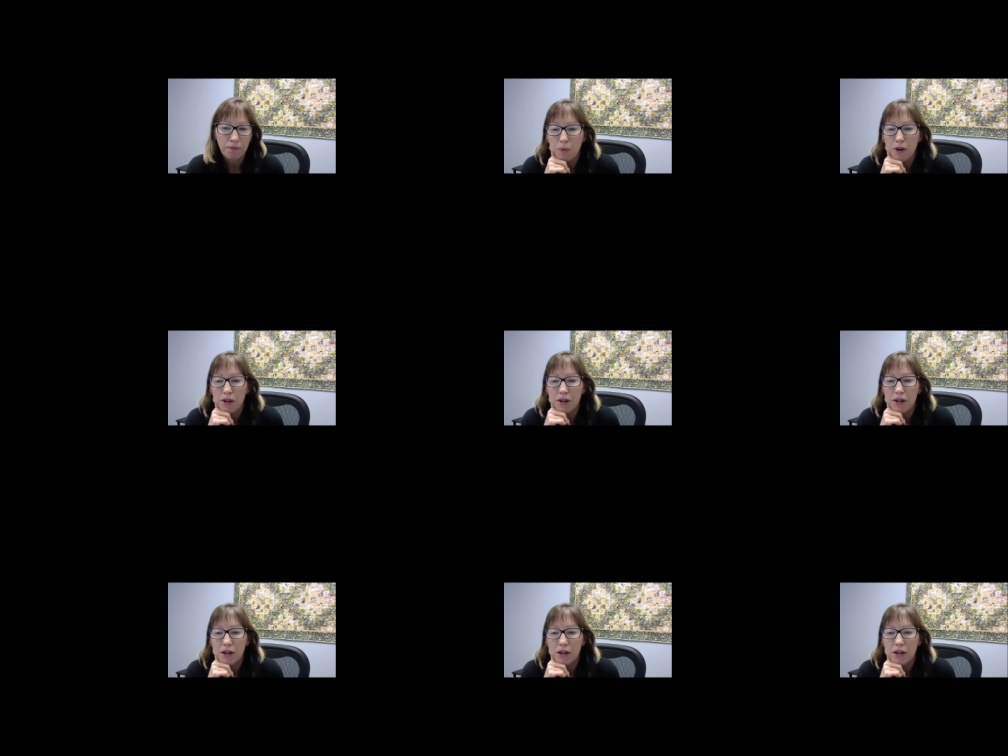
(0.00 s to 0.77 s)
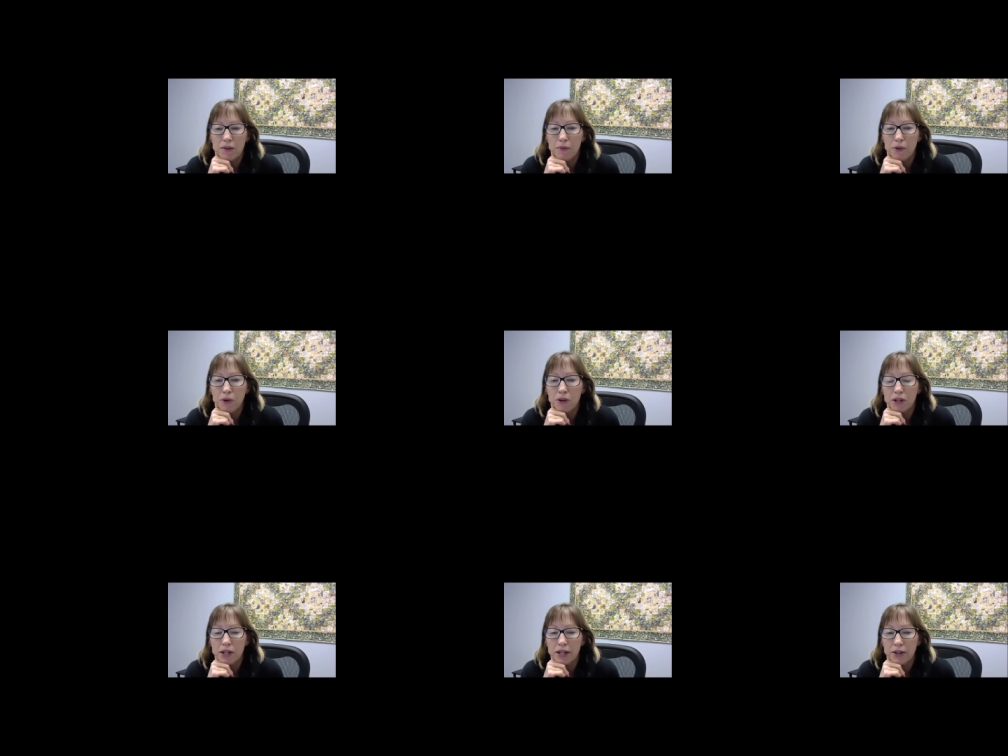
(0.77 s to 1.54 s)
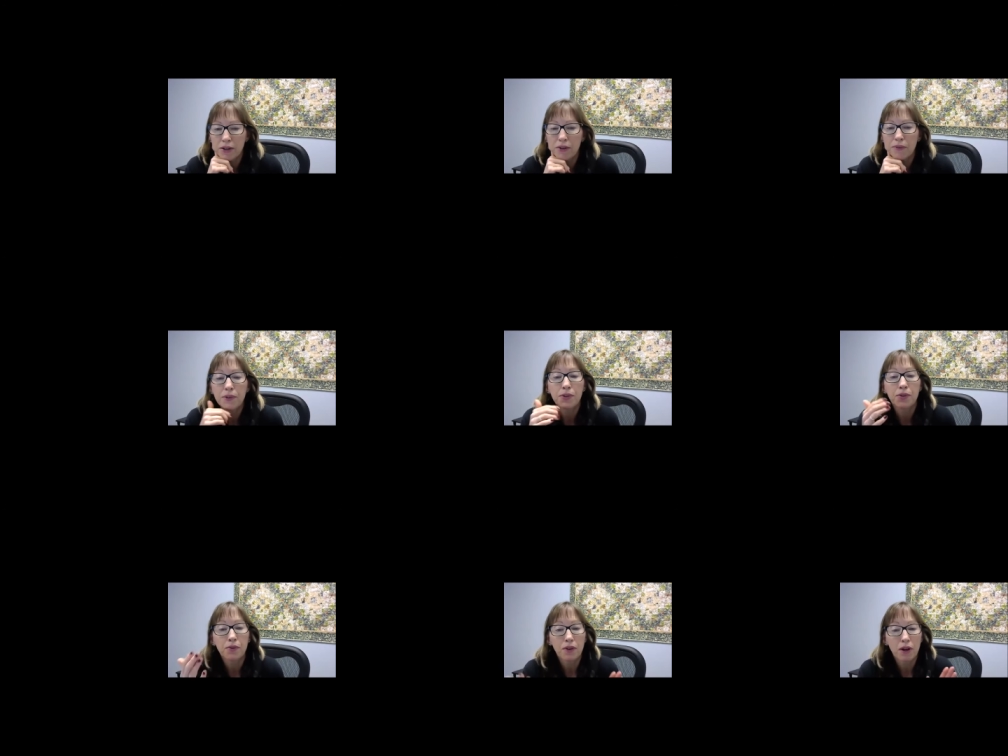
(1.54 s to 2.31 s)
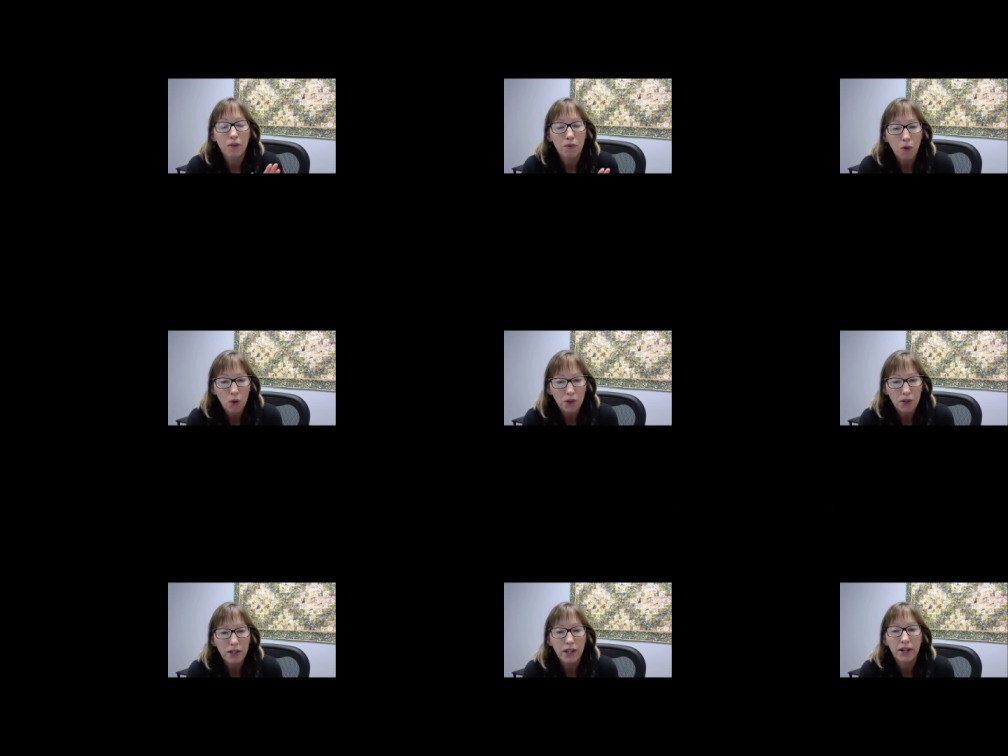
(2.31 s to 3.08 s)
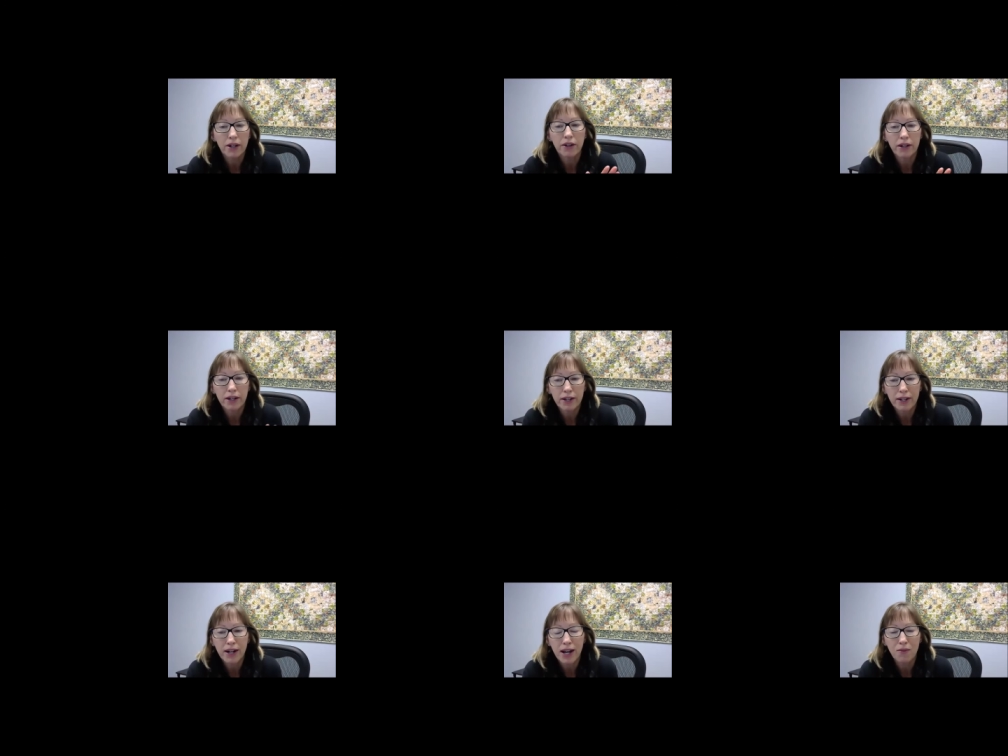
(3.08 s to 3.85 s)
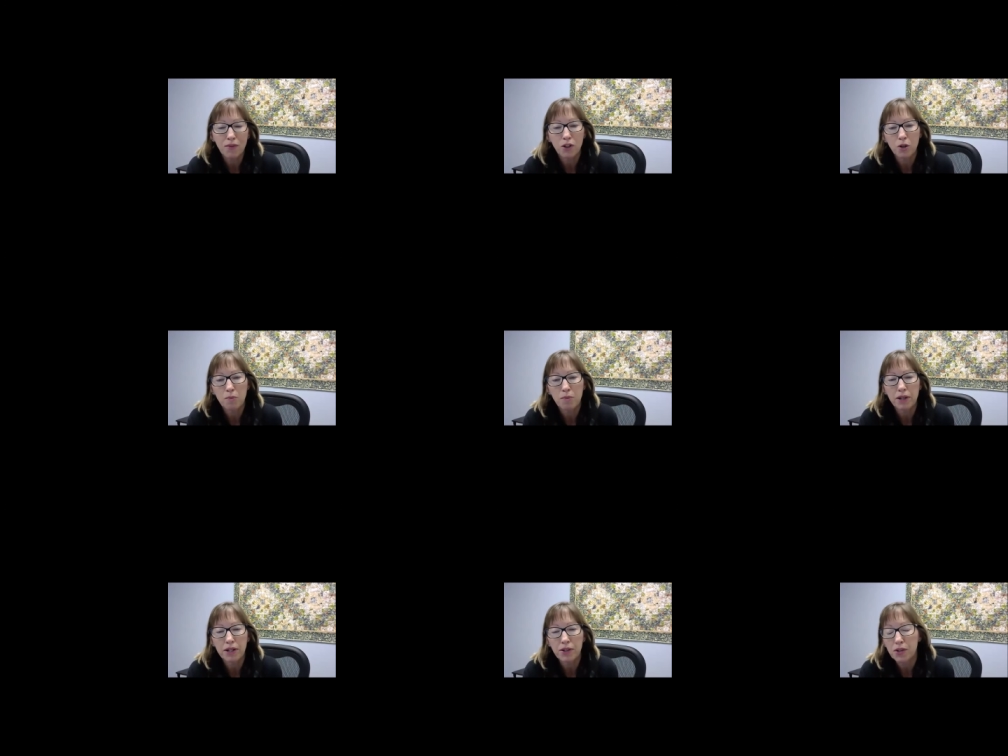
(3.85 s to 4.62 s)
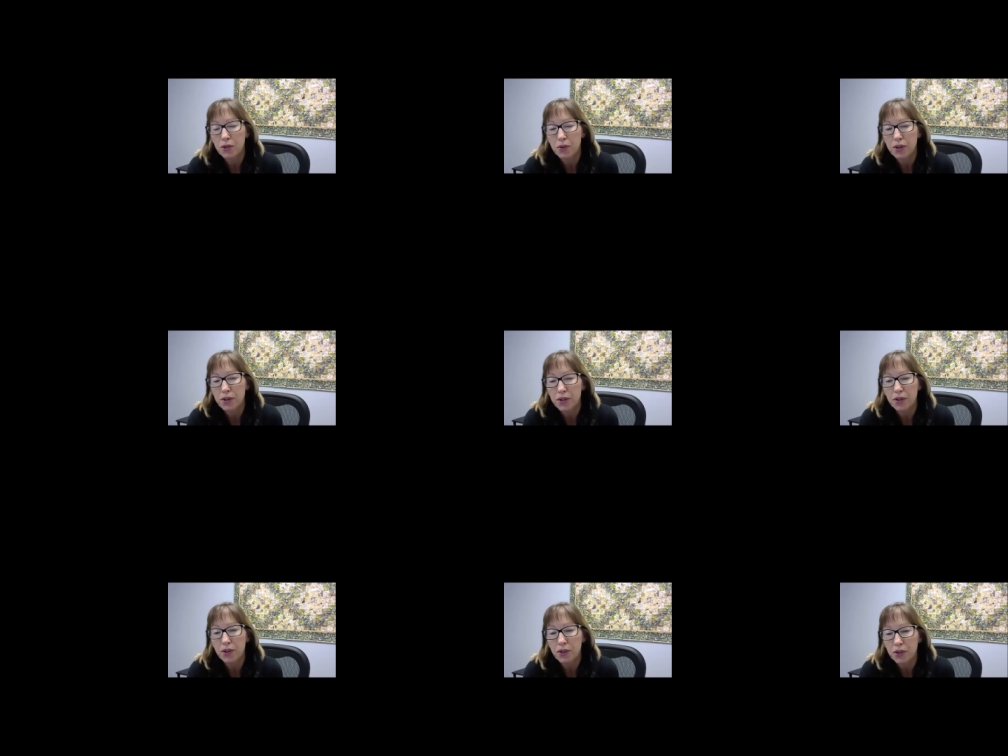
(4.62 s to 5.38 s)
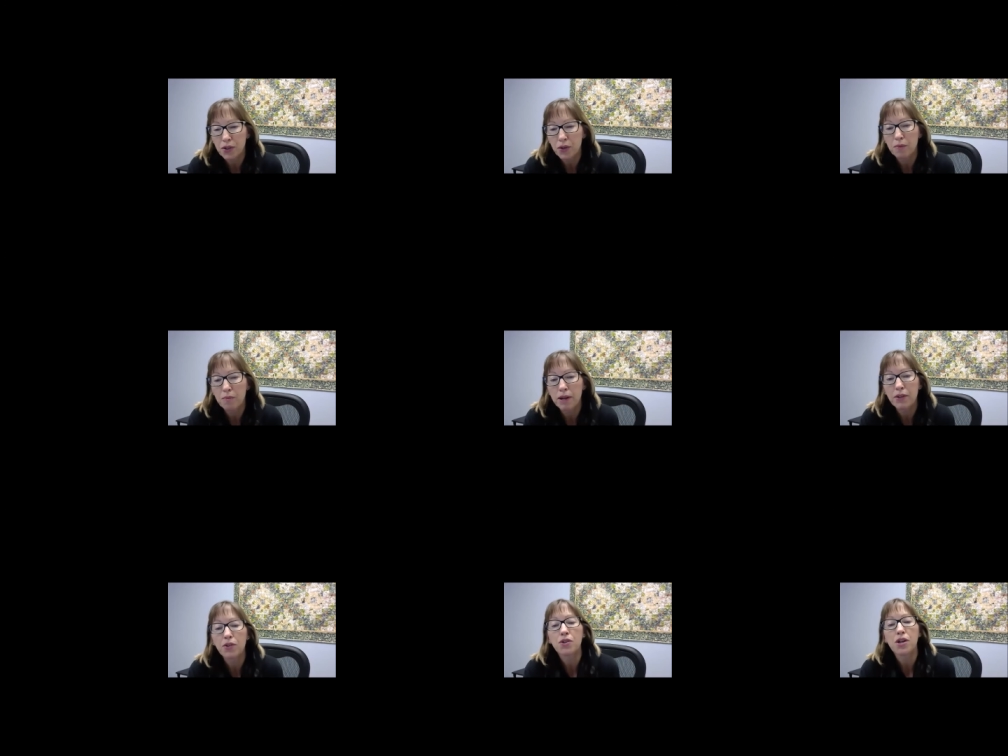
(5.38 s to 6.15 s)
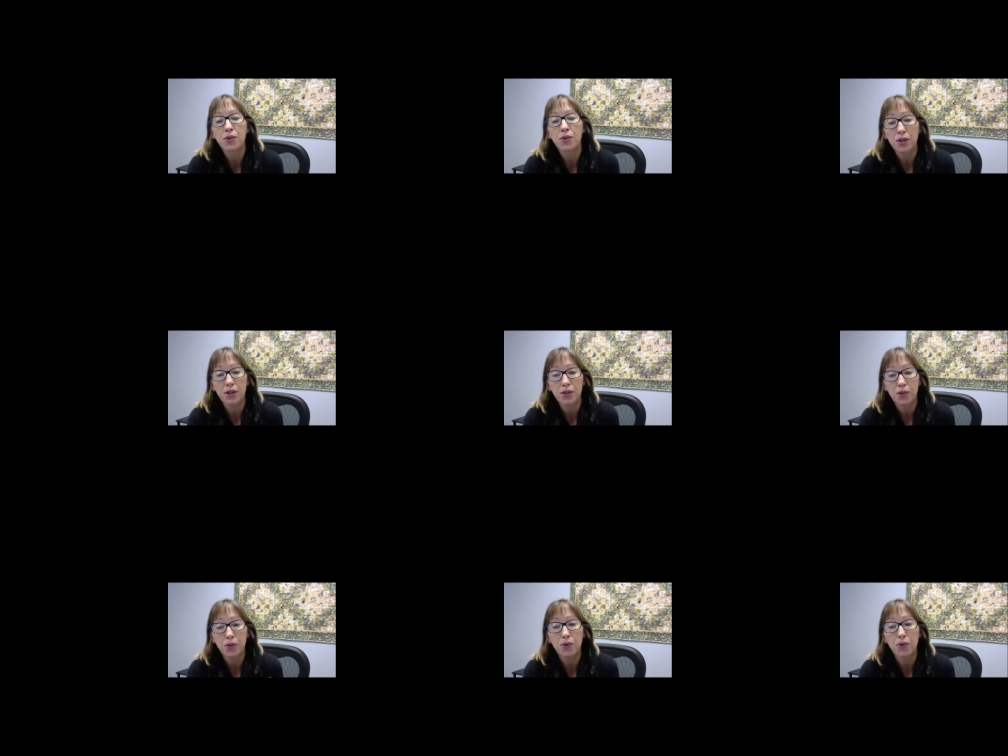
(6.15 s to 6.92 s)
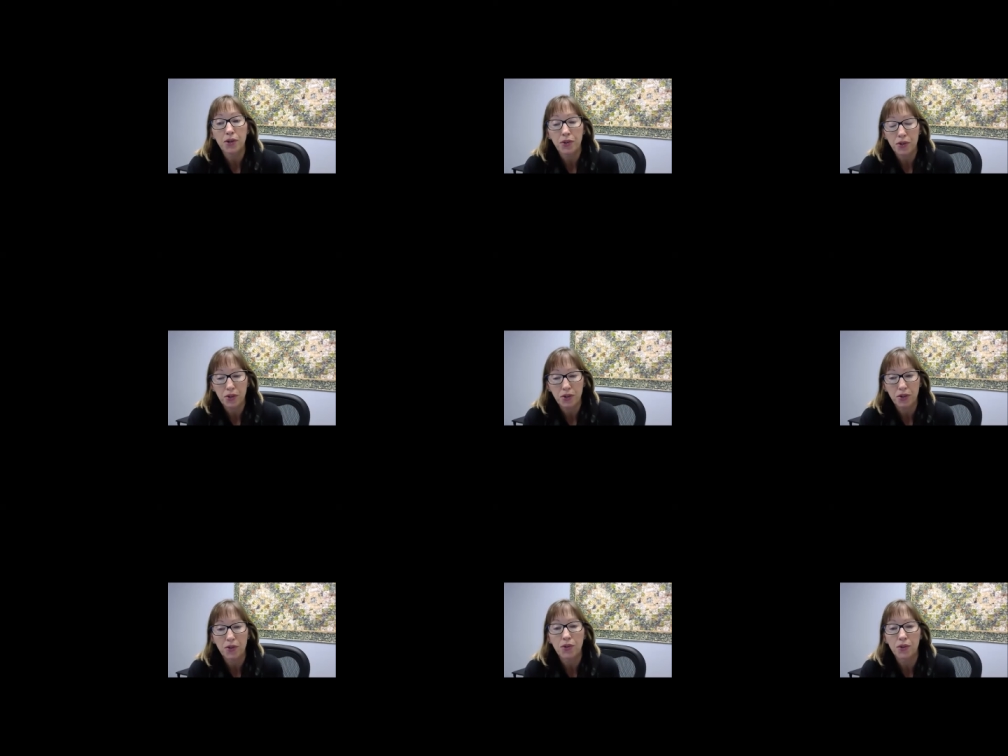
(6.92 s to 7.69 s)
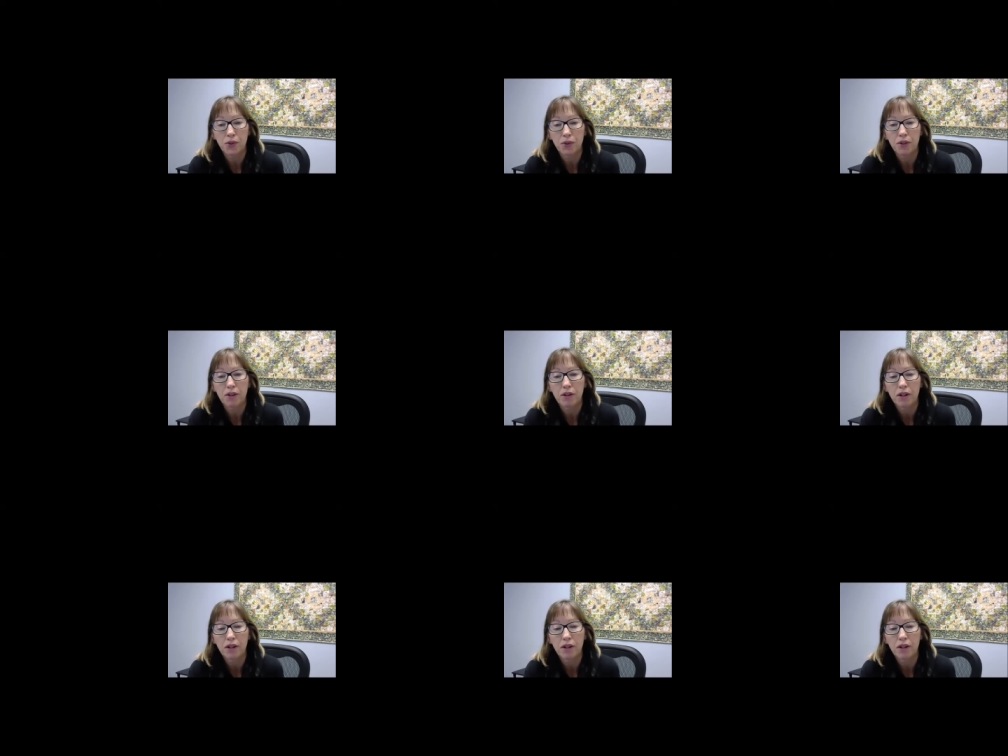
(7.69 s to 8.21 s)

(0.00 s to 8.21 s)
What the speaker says: But if your letter, if it's a folded letter in an envelope and it's addressed to the student, my suggestion is to address it to the student.